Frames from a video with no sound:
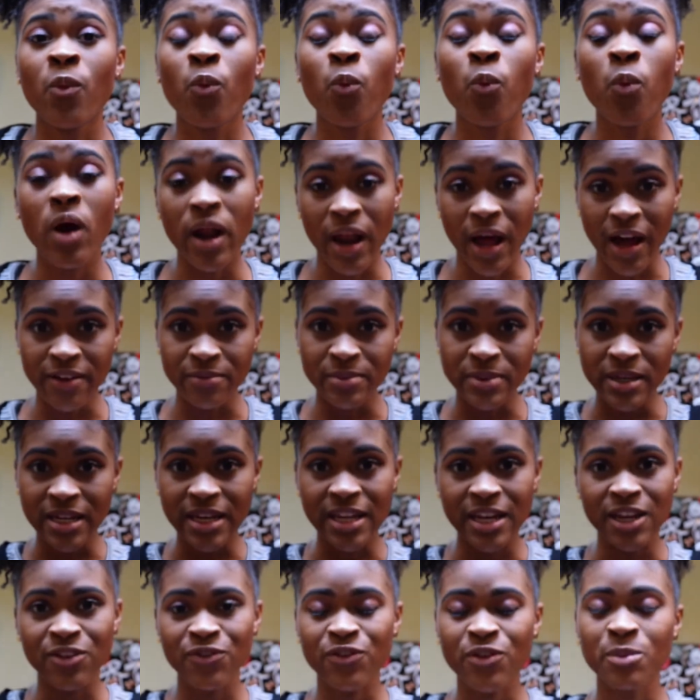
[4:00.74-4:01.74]
what I've been
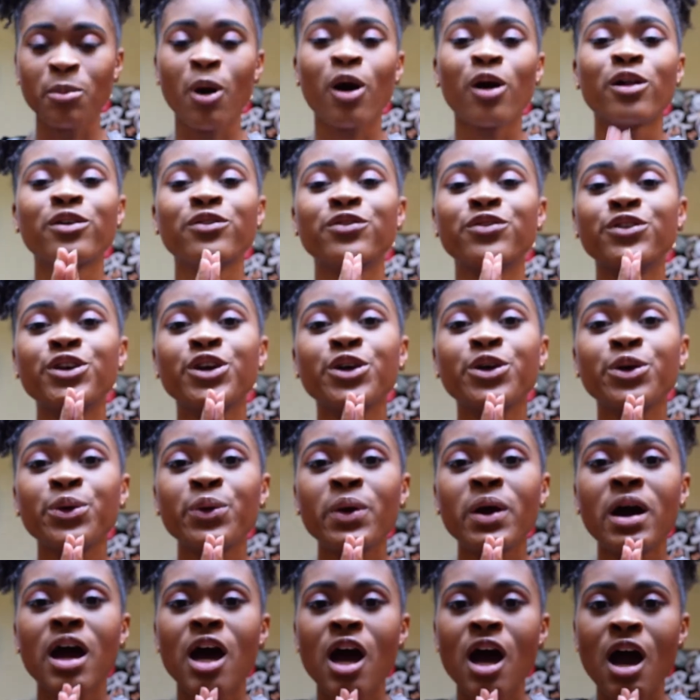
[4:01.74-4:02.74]
getting from all of you.